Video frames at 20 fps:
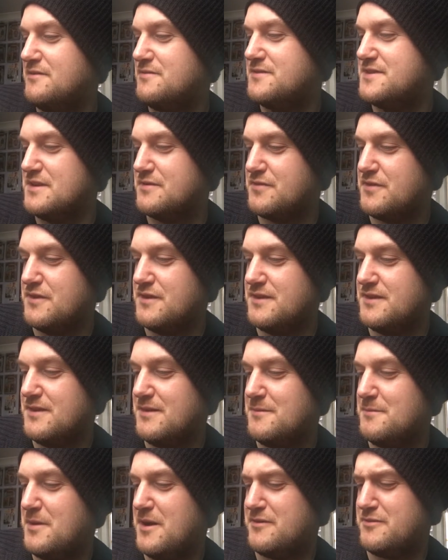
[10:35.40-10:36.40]
of different,
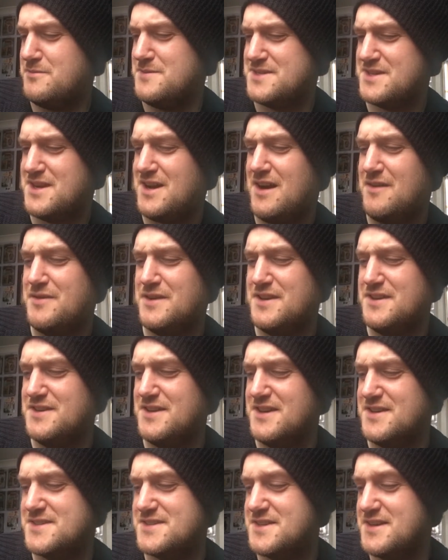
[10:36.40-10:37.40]
apart from he's covered in
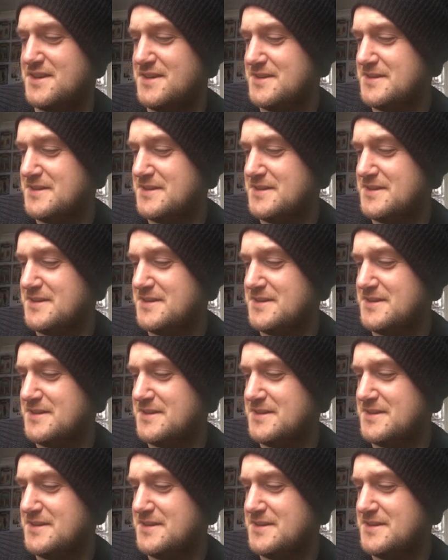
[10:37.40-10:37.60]
dust.